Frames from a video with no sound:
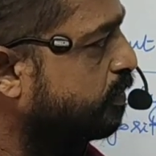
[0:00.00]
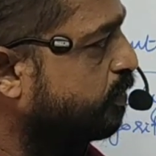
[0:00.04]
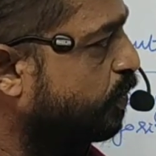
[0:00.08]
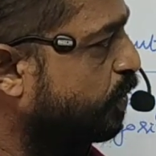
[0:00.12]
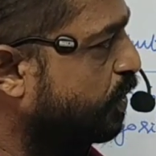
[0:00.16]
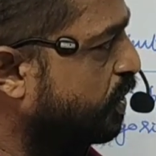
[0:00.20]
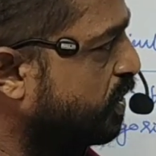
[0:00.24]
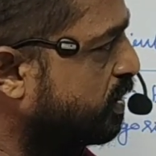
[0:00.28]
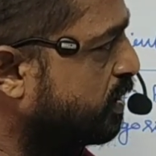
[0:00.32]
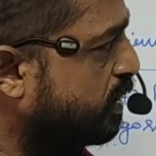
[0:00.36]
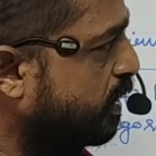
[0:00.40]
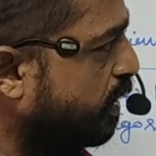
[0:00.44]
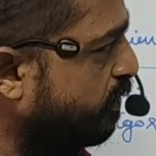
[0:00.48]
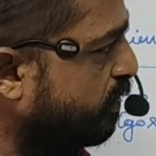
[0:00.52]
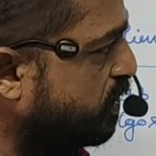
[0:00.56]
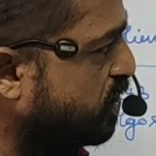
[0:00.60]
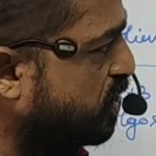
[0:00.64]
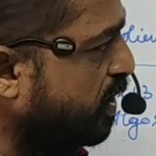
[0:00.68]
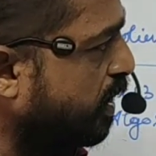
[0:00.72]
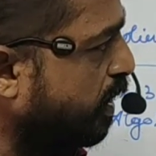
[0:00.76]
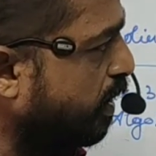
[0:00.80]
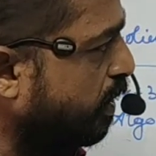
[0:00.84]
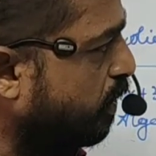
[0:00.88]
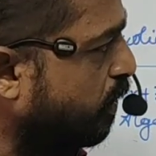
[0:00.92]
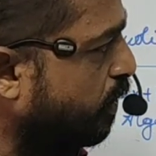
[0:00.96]
what is the
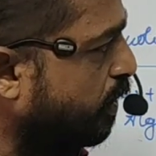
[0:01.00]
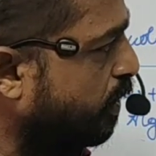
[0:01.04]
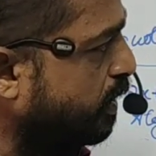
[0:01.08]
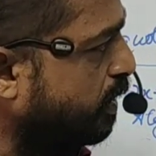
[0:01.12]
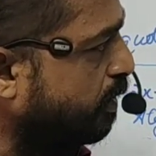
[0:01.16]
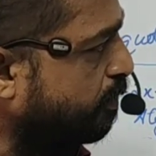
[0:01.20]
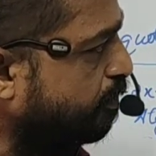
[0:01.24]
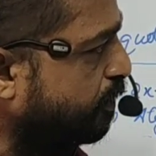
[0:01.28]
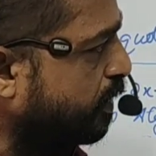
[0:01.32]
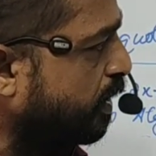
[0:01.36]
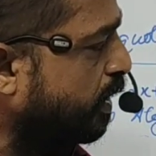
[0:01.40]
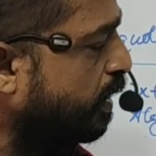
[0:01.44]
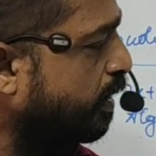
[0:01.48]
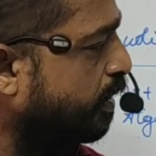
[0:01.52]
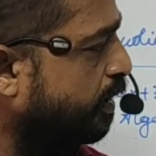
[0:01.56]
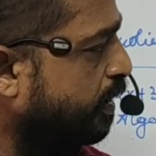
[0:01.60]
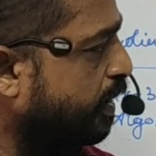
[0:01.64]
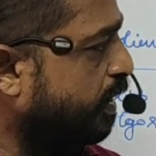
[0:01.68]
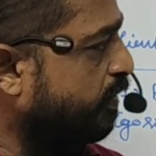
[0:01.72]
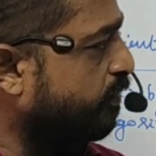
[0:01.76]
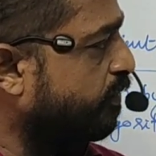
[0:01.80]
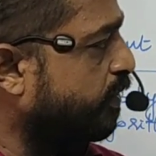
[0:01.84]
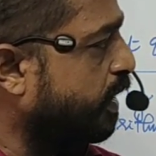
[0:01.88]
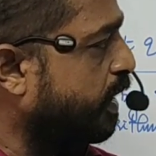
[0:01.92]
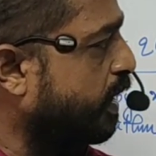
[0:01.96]
division algorithm?
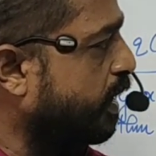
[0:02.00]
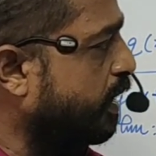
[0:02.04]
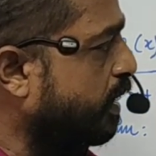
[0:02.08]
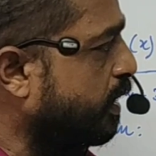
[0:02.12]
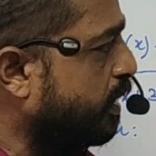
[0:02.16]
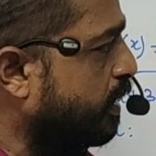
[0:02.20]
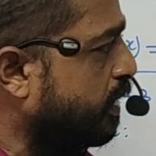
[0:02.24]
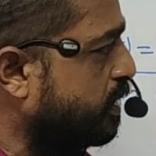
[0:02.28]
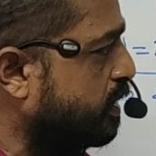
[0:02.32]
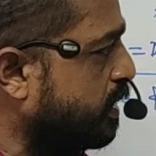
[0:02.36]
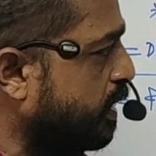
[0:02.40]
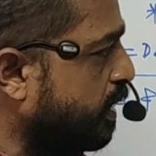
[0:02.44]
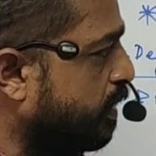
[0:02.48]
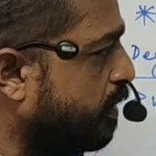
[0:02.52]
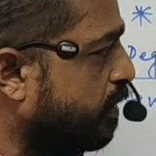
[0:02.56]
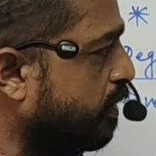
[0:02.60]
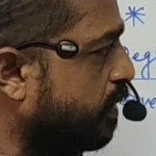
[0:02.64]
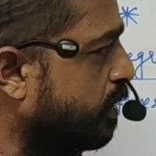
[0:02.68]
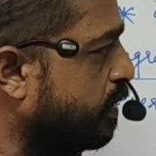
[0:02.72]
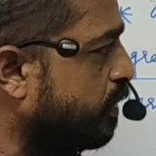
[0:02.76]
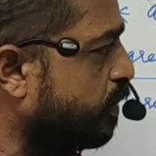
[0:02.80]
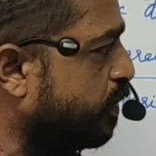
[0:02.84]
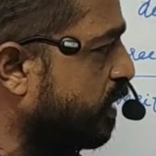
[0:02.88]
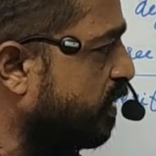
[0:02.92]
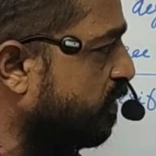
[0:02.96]
Dividend is
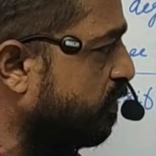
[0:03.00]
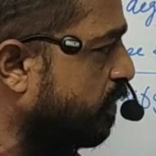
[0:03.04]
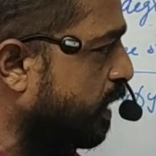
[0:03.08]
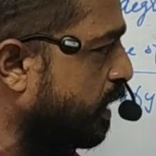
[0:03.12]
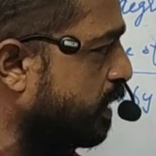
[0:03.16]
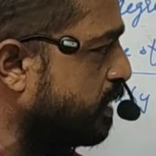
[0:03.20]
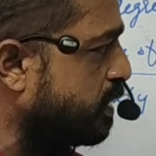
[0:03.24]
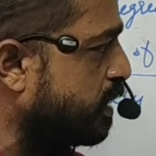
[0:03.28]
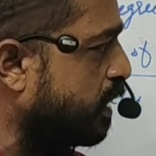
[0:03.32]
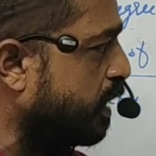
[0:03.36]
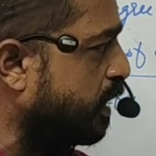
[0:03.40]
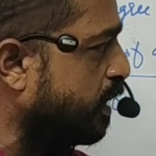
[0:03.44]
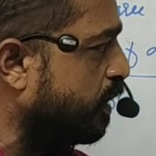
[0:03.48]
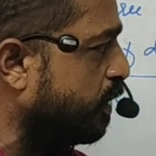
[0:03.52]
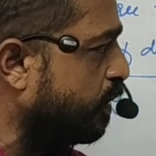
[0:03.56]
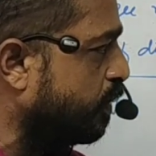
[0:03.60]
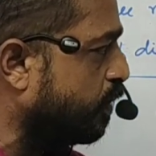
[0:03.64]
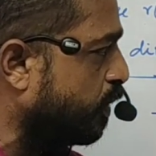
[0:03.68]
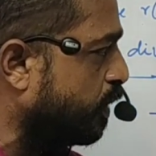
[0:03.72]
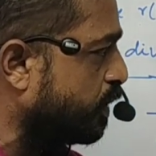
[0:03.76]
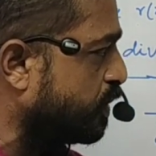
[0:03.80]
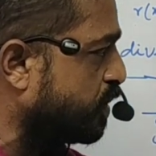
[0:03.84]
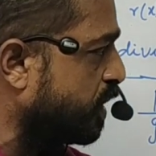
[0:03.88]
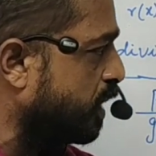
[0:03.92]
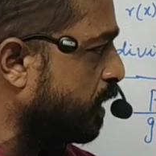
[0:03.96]
equal to divisor into
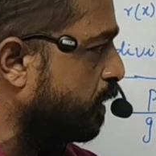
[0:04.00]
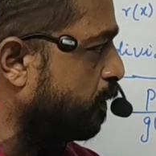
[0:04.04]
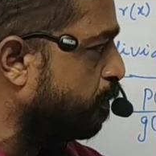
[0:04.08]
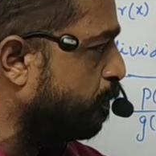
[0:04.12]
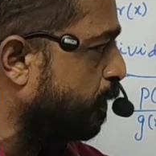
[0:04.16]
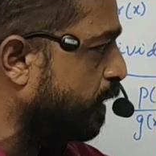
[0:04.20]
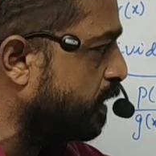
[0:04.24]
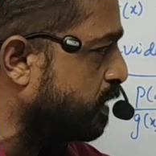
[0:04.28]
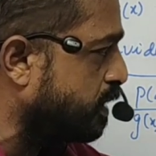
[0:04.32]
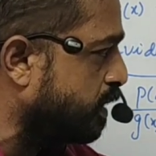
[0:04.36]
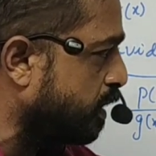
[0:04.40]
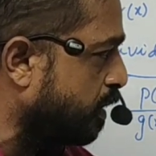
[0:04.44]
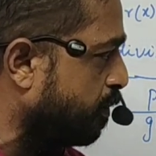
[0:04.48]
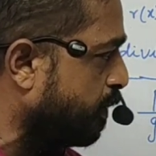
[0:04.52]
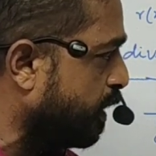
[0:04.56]
quotient plus